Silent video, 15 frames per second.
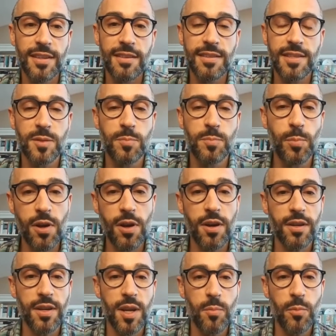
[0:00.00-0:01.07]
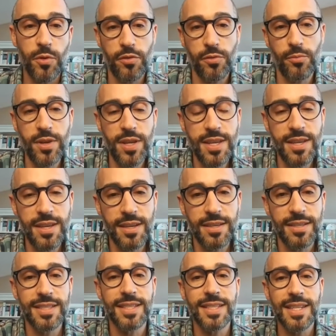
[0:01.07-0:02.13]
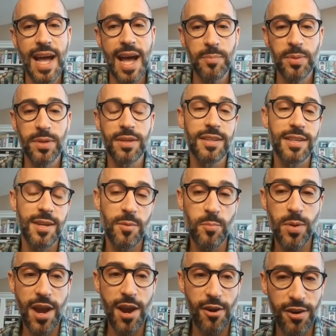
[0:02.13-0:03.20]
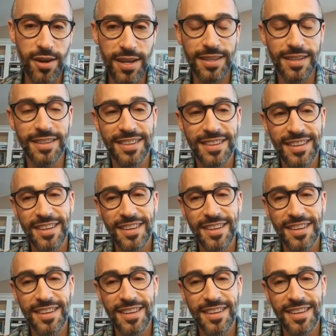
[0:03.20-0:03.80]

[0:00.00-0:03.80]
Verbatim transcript: This is blog number three, Stop Comparing.